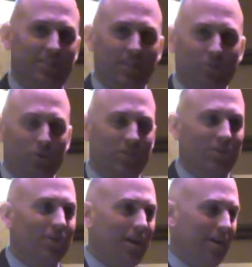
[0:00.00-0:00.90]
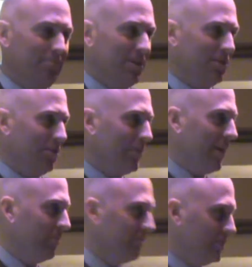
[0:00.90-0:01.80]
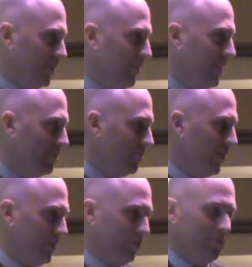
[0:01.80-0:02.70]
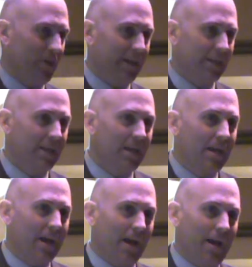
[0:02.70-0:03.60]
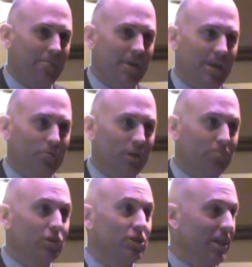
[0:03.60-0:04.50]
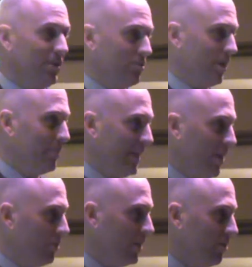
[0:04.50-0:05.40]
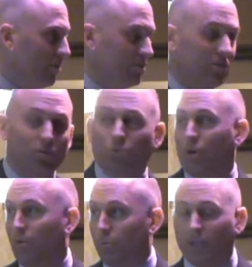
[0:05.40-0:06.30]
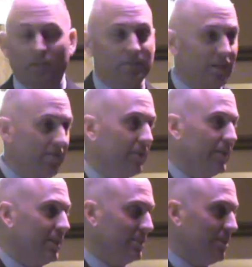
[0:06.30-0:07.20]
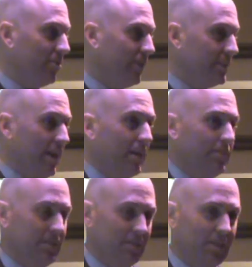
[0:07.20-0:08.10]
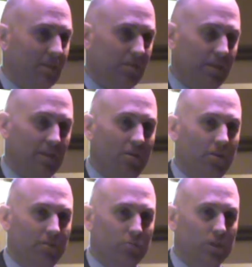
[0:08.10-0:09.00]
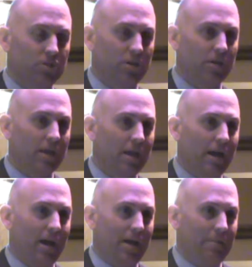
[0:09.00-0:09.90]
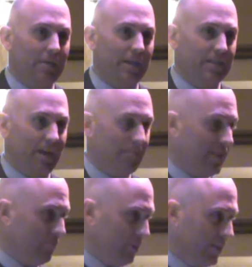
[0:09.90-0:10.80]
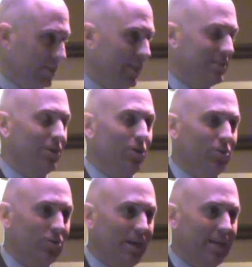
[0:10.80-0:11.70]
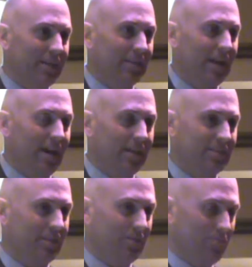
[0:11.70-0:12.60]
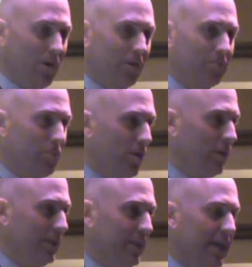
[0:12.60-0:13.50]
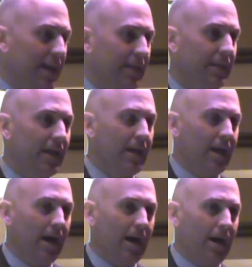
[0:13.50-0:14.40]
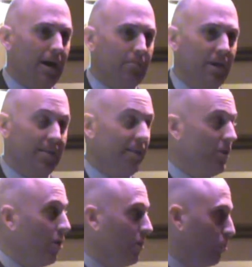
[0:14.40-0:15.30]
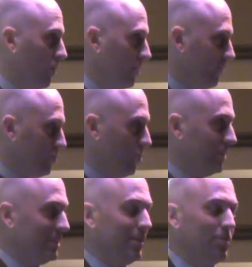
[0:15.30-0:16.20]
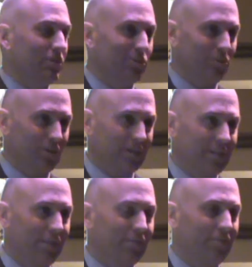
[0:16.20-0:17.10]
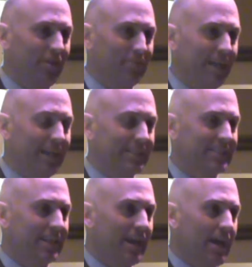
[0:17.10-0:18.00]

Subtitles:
City of Worcester. I'm here on behalf of City Manager Michael O'Brien. And we appreciate you coming out here to what we definitely consider the diamond here in the heart of Worcester, and a diamond that really does owe credit to Mark, Paul, and Ed, and then the hard work of Troy Siebels, who you're going to hear from next.